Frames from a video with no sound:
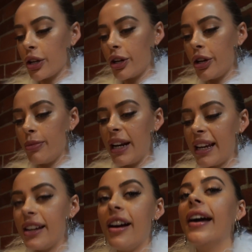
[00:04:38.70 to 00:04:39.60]
So
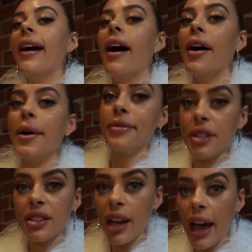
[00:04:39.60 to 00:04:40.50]
Monique and I are
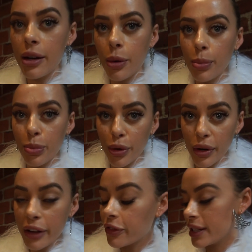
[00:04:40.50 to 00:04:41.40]
just at
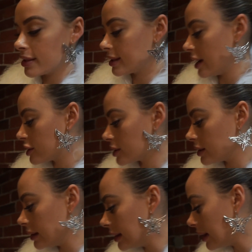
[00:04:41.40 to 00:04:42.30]
breakfast, left
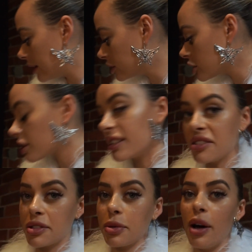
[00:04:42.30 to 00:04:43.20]
lunch,
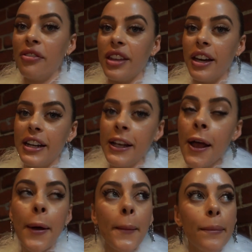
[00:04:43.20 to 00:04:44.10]
because it's
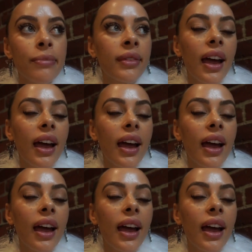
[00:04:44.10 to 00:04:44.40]
12:30.